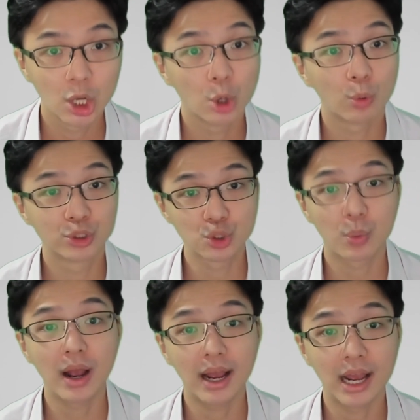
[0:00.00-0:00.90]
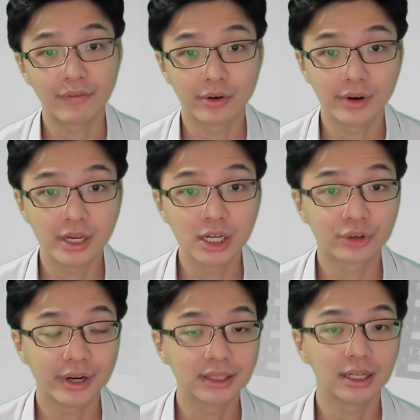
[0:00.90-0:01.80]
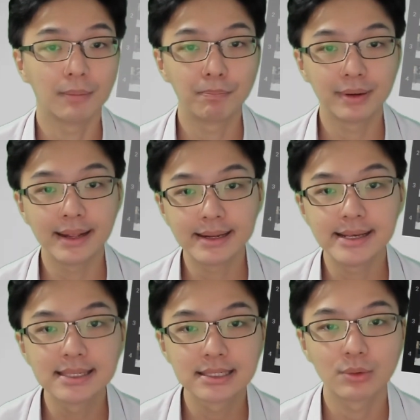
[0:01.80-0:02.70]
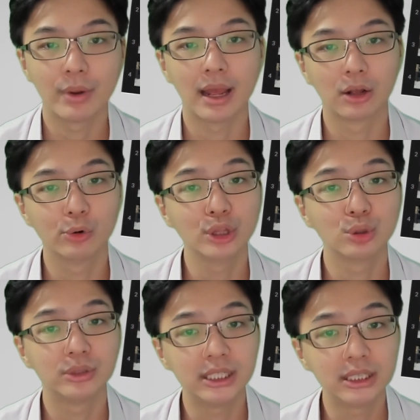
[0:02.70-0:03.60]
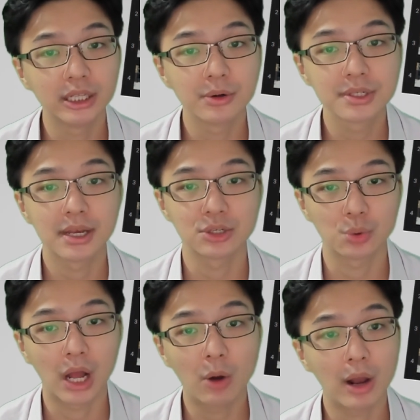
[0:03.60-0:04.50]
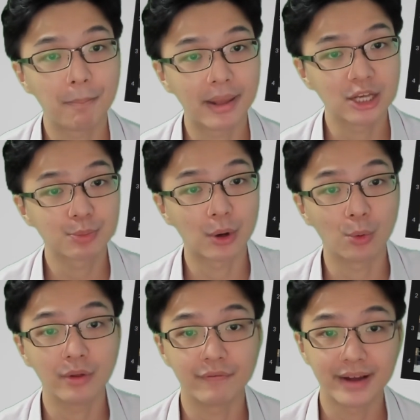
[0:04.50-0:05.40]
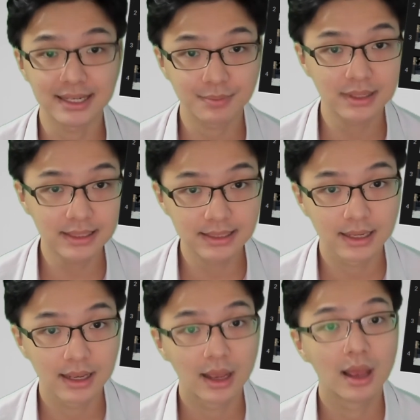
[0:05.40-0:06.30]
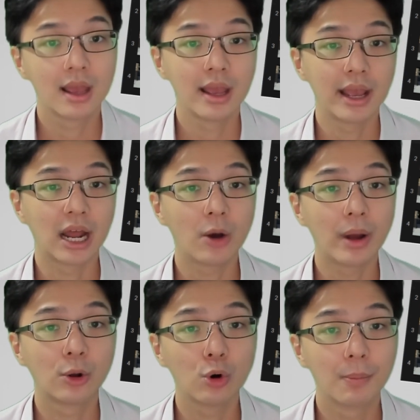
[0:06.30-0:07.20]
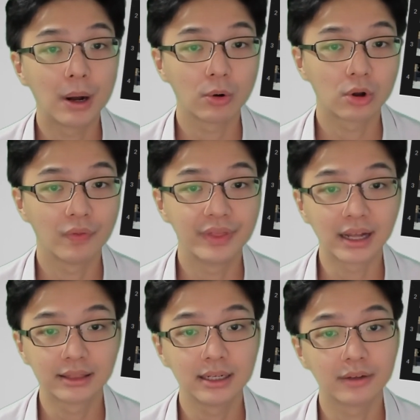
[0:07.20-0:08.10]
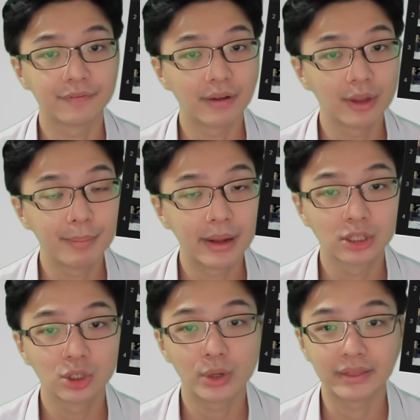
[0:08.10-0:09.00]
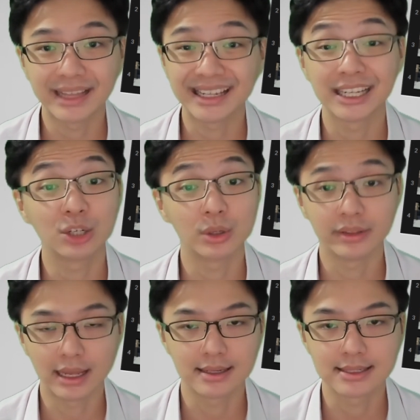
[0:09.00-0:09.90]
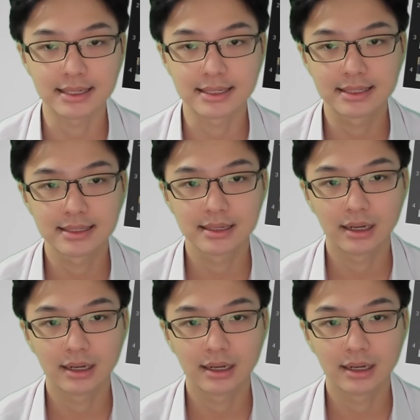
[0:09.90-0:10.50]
Which is why I have already created a playlist where I go into details as to how I manage my own investments and how I go about conducting the fundamental and technical analysis.